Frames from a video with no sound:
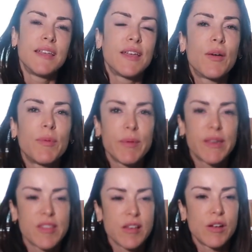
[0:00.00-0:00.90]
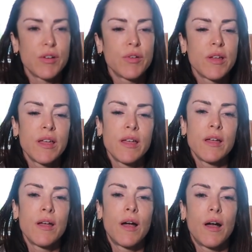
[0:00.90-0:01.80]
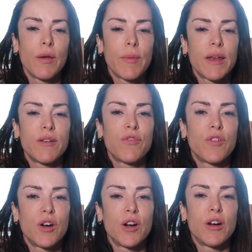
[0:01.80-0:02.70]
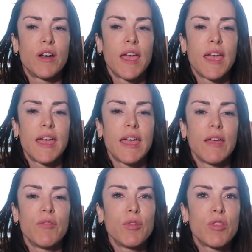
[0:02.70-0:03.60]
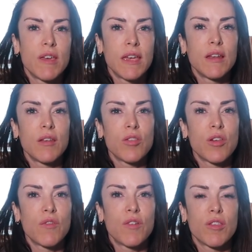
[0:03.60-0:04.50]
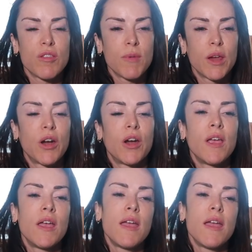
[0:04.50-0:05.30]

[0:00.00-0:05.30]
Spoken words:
A couple of weeks ago, I went for a routine cervical smear.